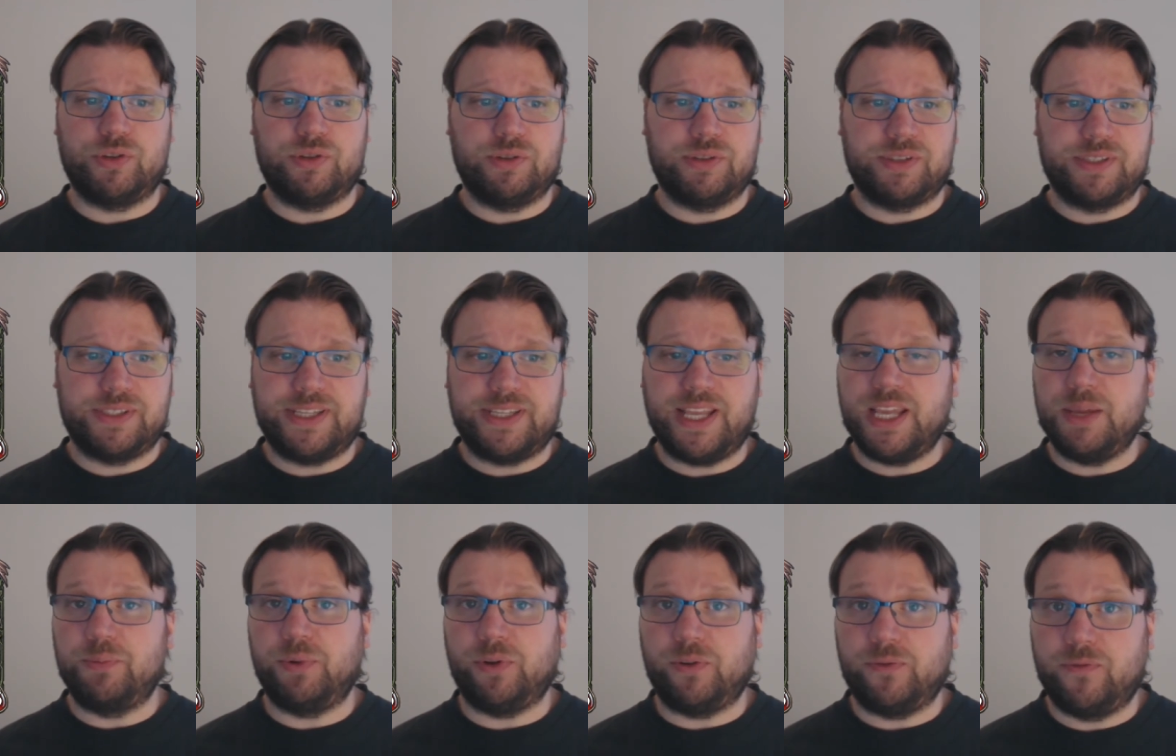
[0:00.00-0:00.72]

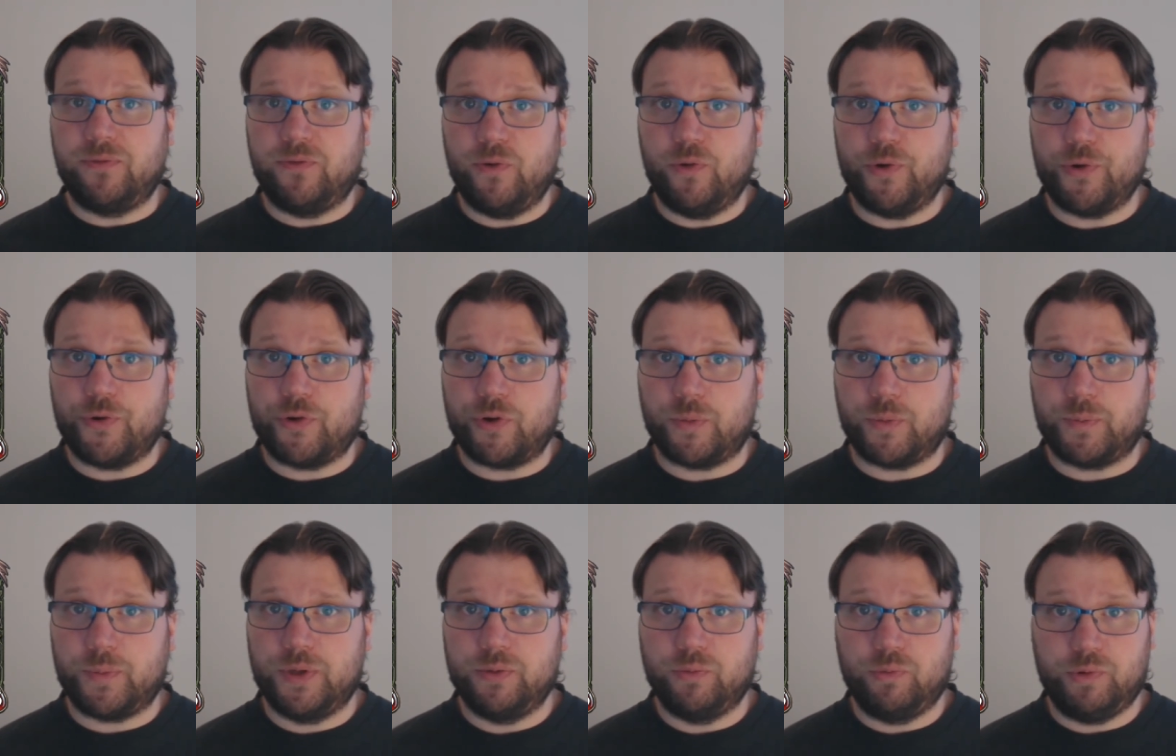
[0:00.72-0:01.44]
stable four
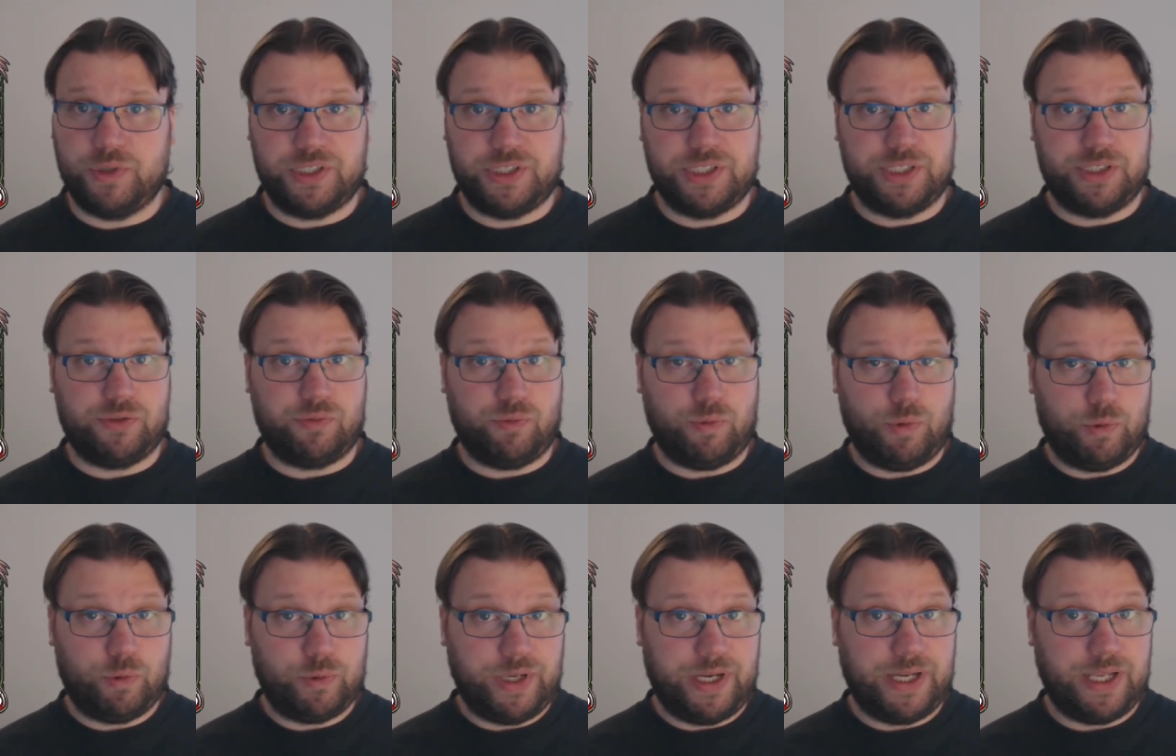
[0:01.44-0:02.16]
drop, which is
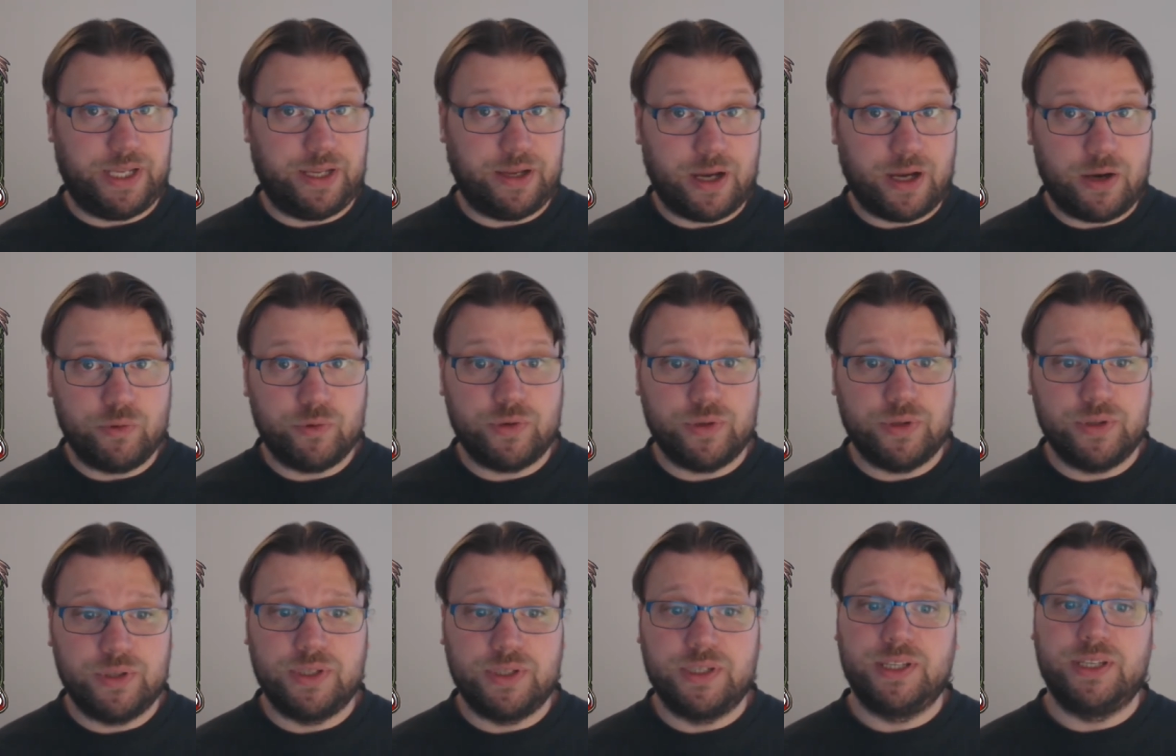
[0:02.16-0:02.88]
rotating out,
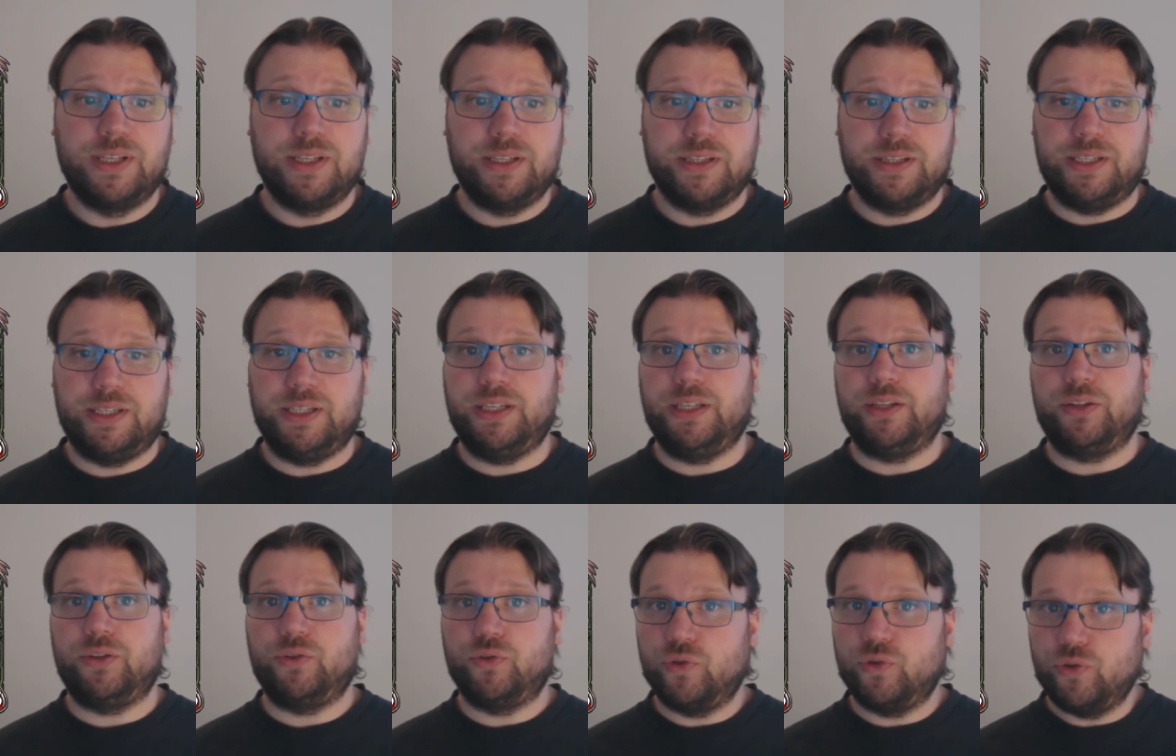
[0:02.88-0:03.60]
the
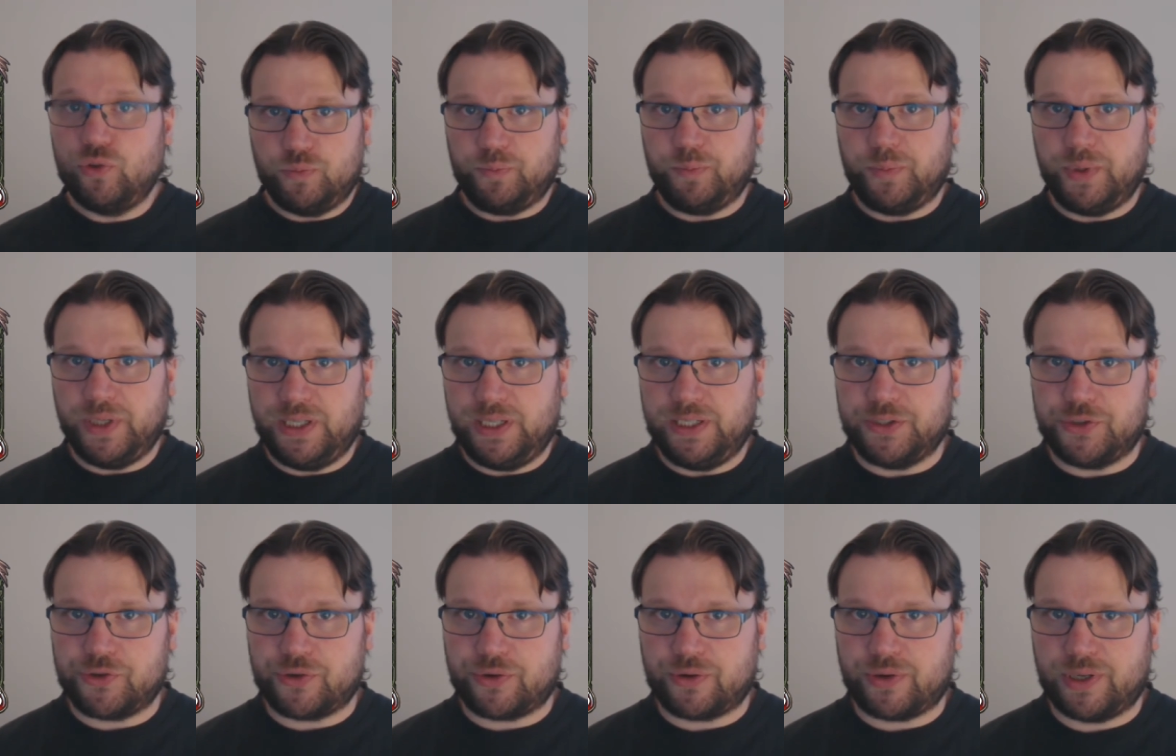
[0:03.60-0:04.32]
Tomb
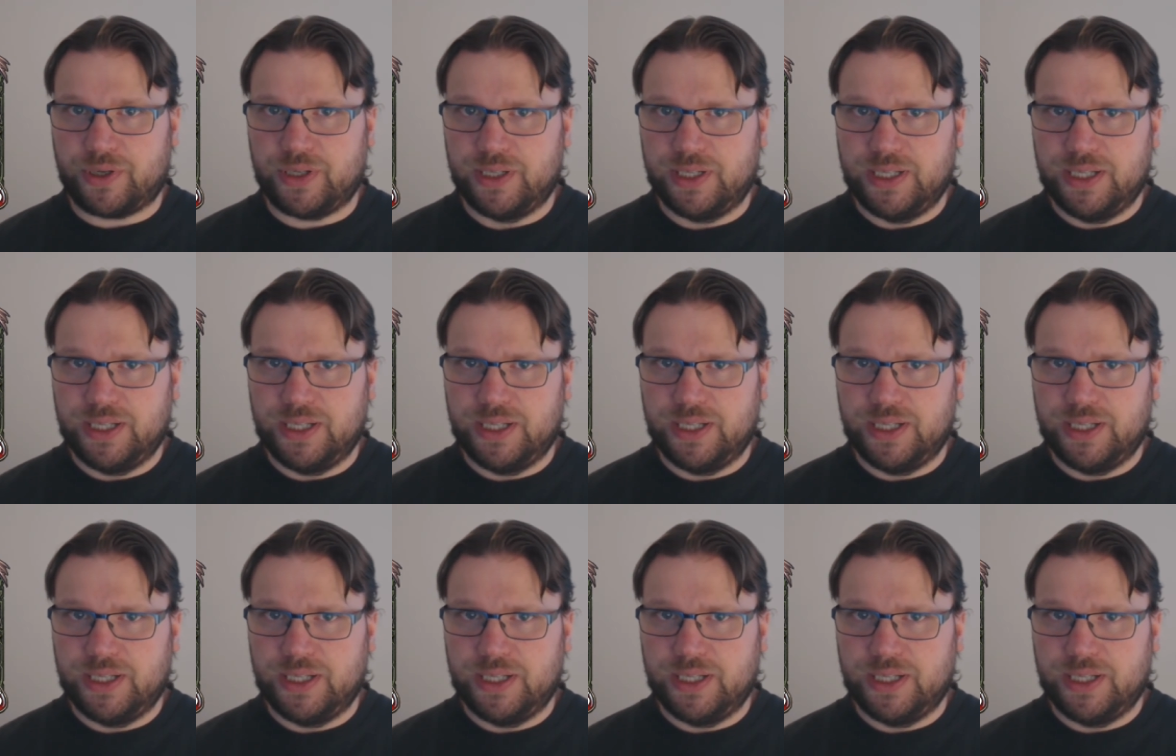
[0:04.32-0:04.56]
Pillager.